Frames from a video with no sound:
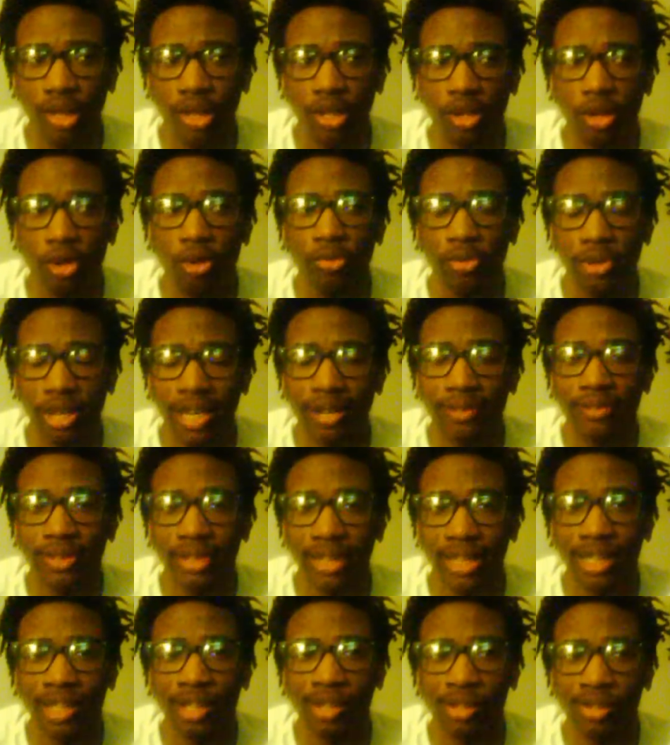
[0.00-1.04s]
hopefully
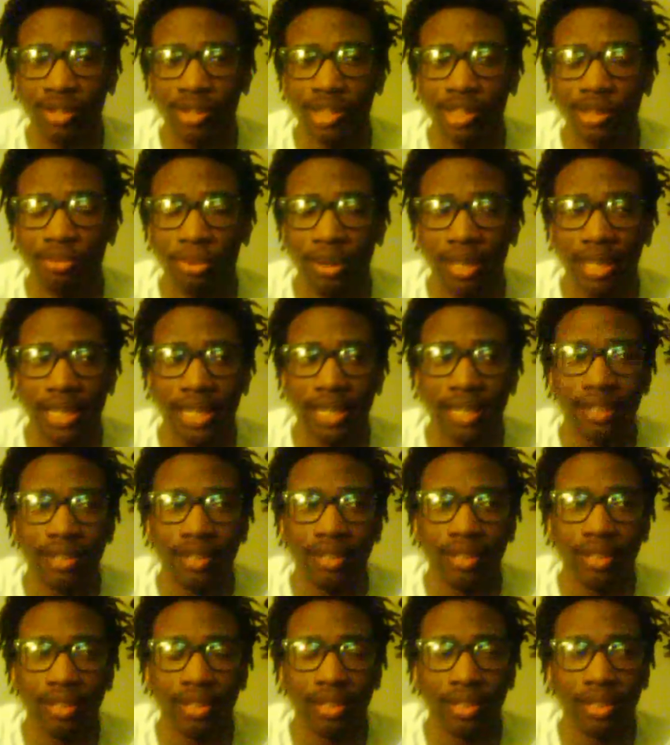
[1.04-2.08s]
everything goes as
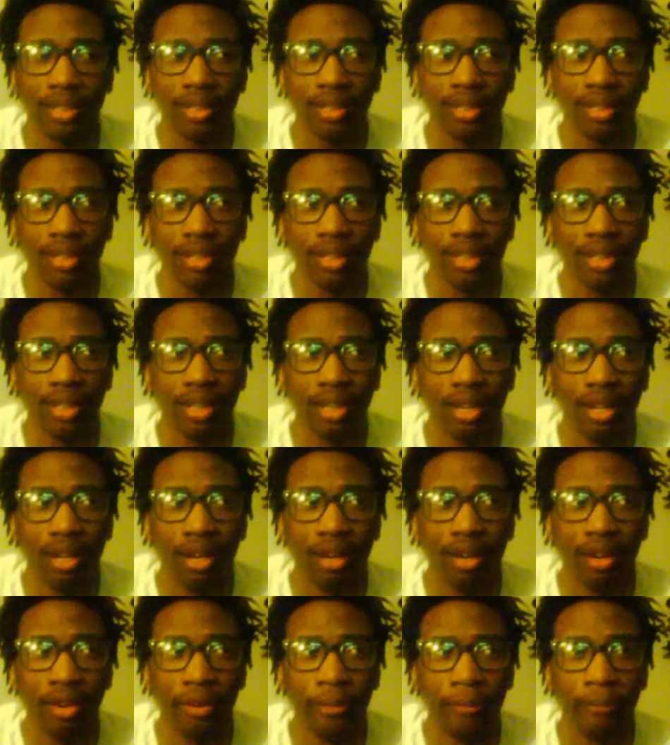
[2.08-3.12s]
planned. To
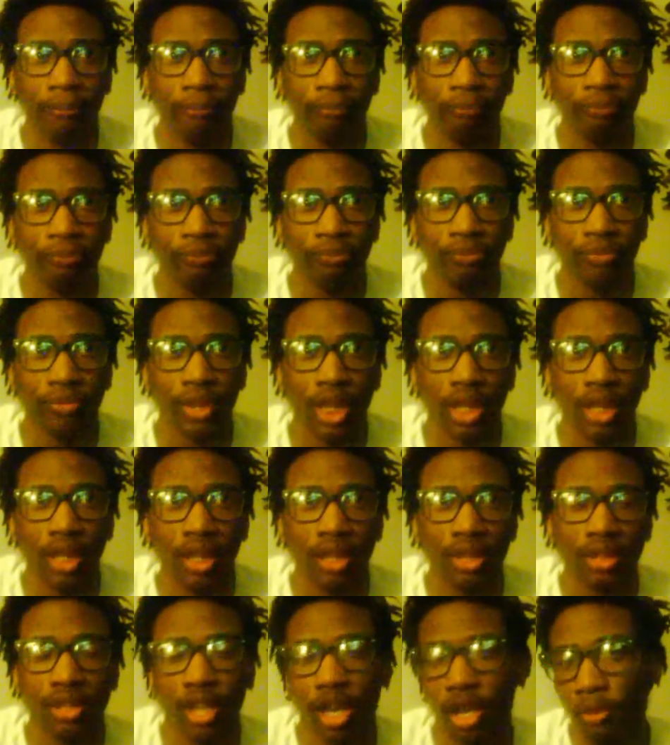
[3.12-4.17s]

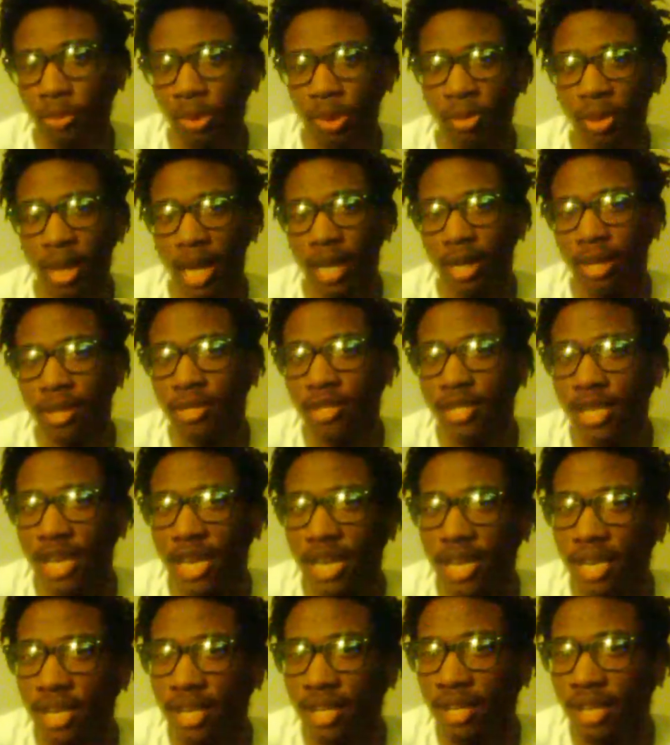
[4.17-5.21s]
all the people that are
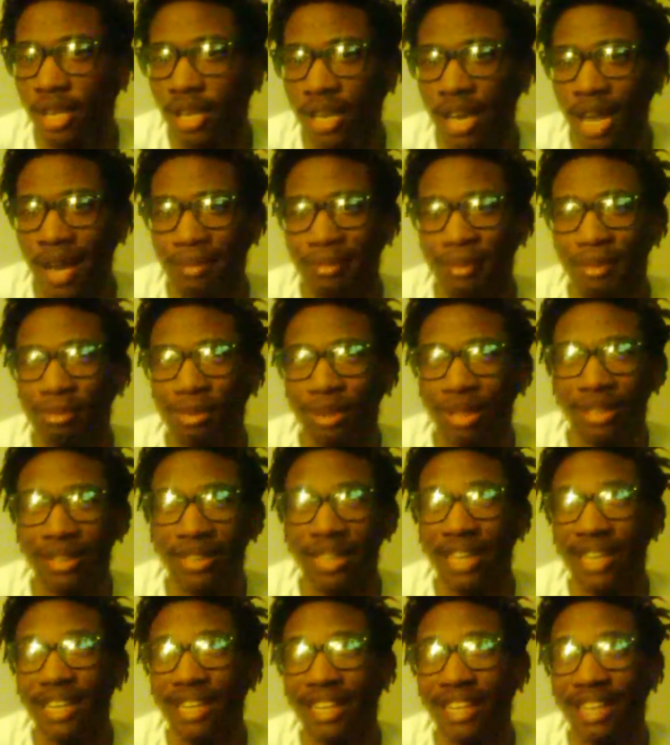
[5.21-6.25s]
saying happy
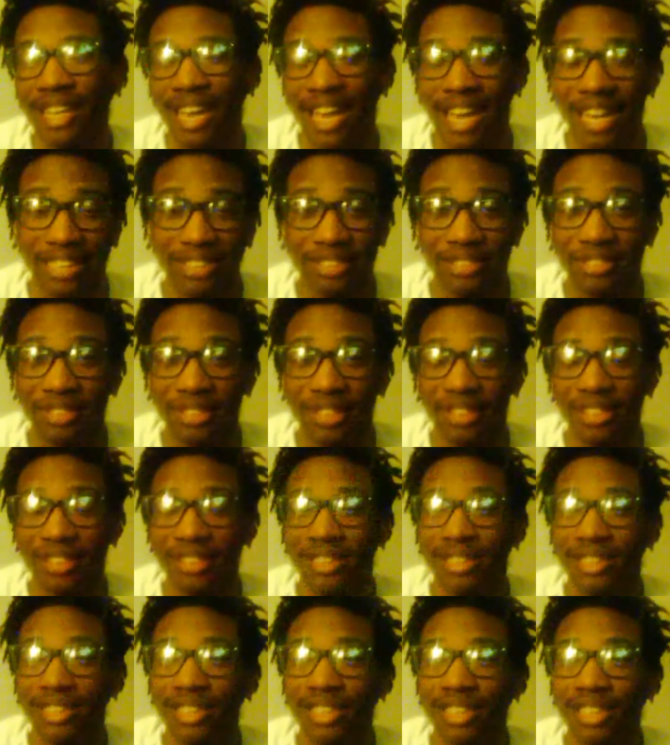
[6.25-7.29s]
birthday extra
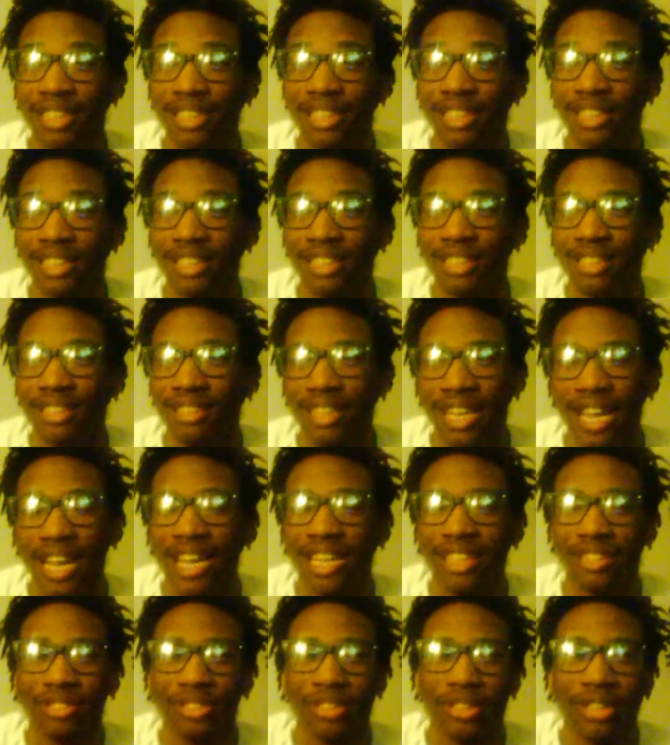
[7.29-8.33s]
early, not
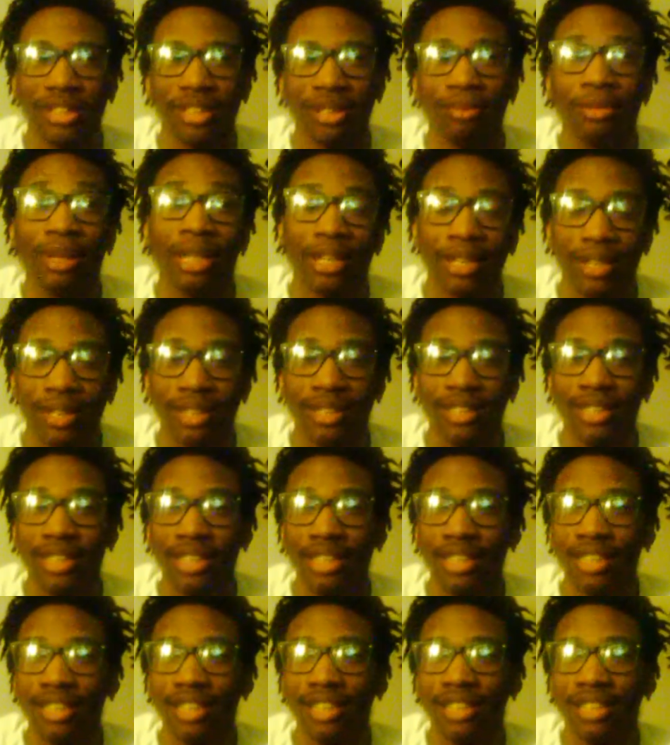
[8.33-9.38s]
extra early, but
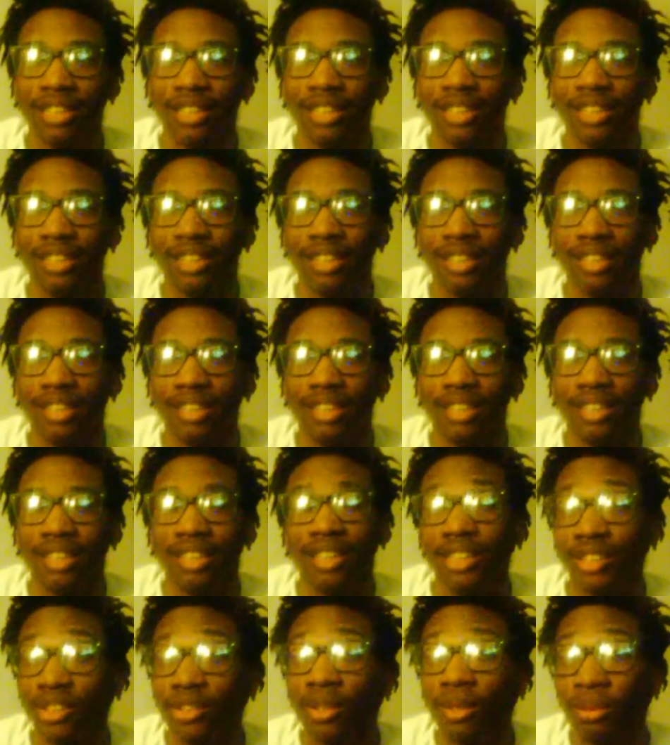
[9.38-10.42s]
early,
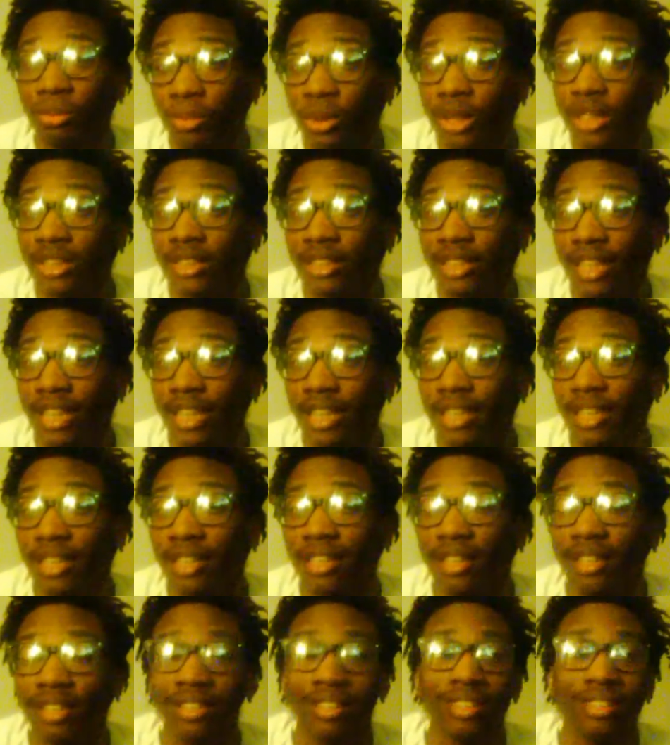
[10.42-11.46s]
it's on Wednesday.
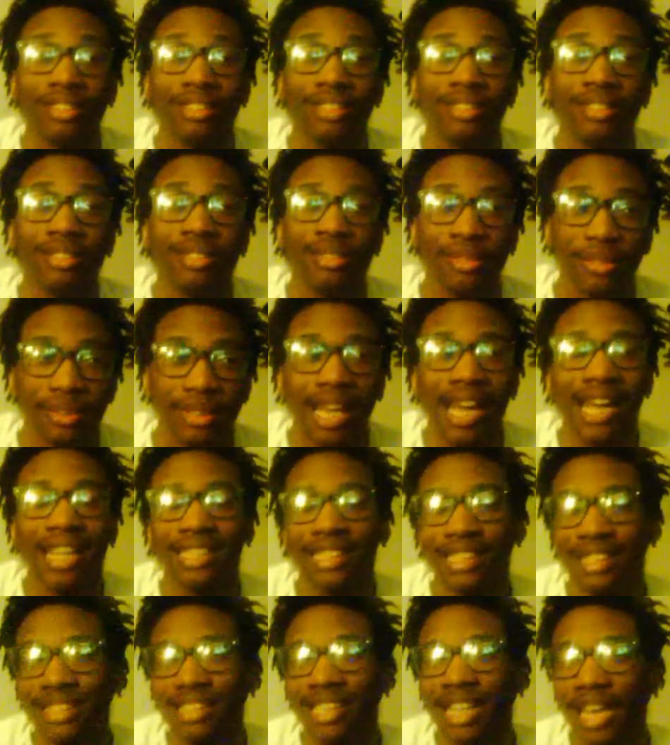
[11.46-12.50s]
You
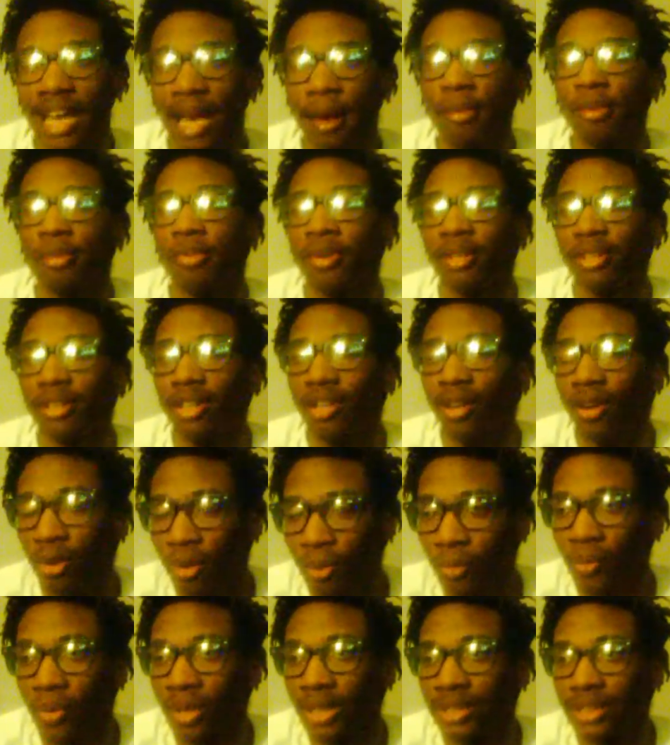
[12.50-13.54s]
guys can say happy birthday
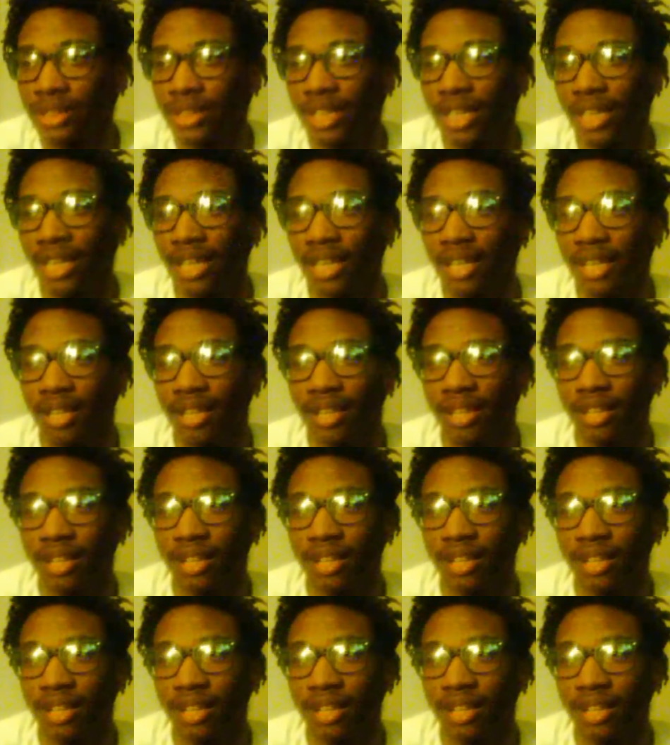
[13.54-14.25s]
on Wednesday.